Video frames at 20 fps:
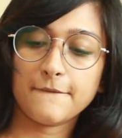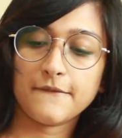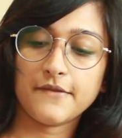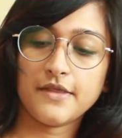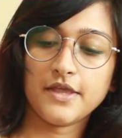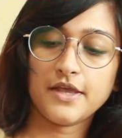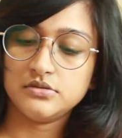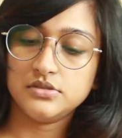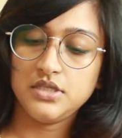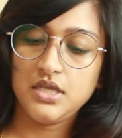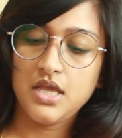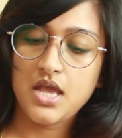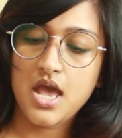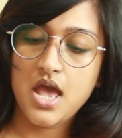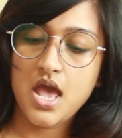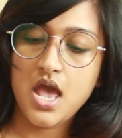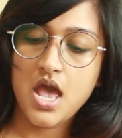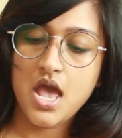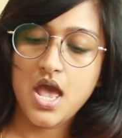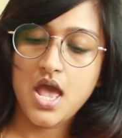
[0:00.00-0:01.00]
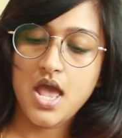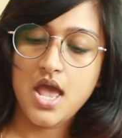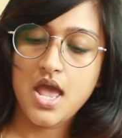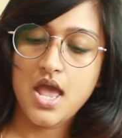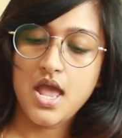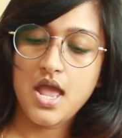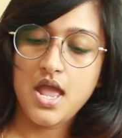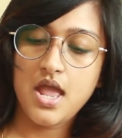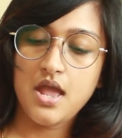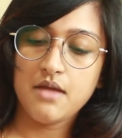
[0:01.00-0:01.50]
And
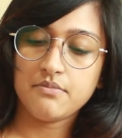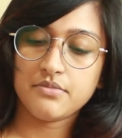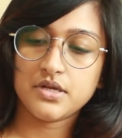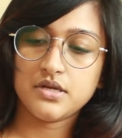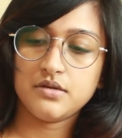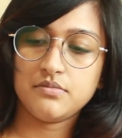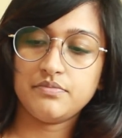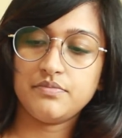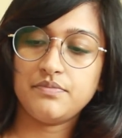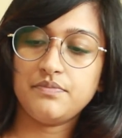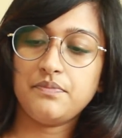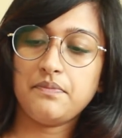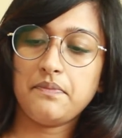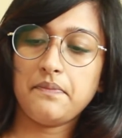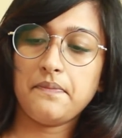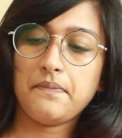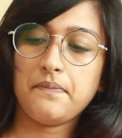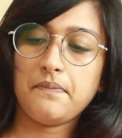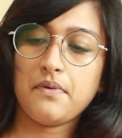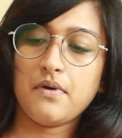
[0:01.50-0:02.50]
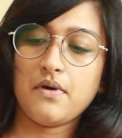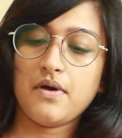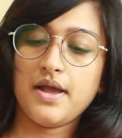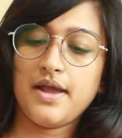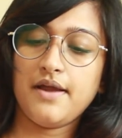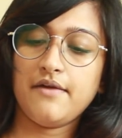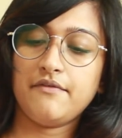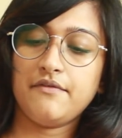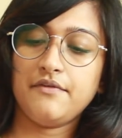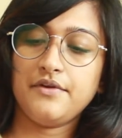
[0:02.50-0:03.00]
yeah, I'm going to pour
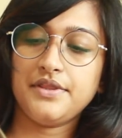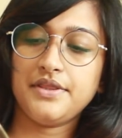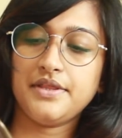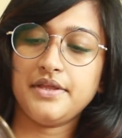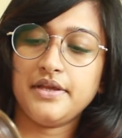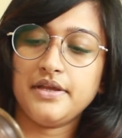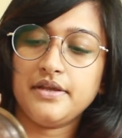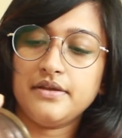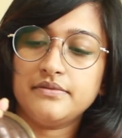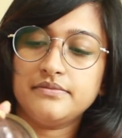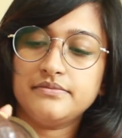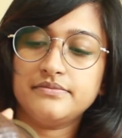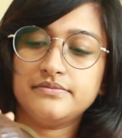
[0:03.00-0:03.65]
everything.